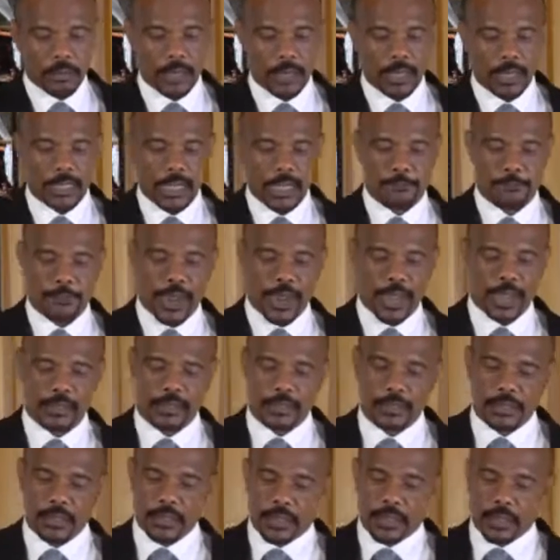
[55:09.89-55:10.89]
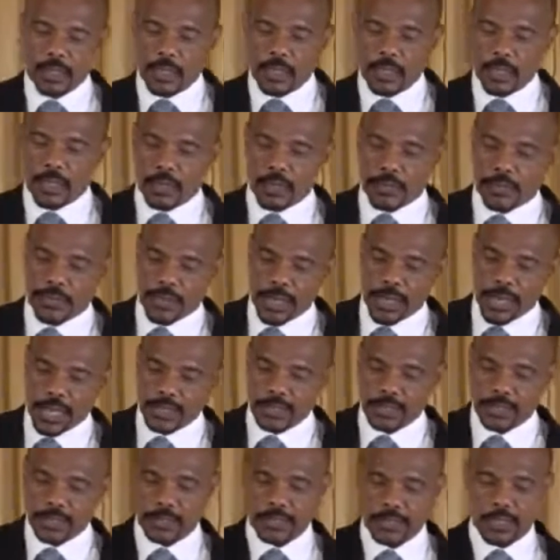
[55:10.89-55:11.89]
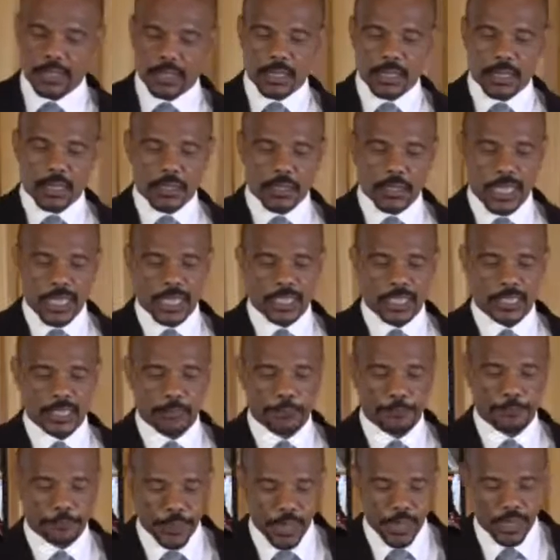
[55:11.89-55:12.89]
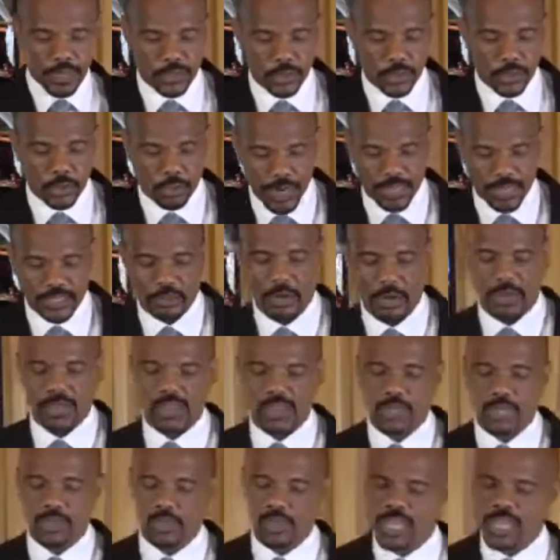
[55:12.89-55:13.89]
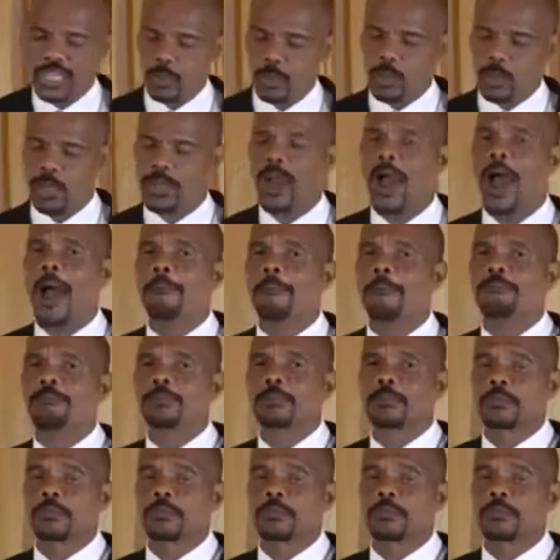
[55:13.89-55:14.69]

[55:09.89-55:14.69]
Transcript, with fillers: Dear friend, this is the first resurrection. Jesus will come.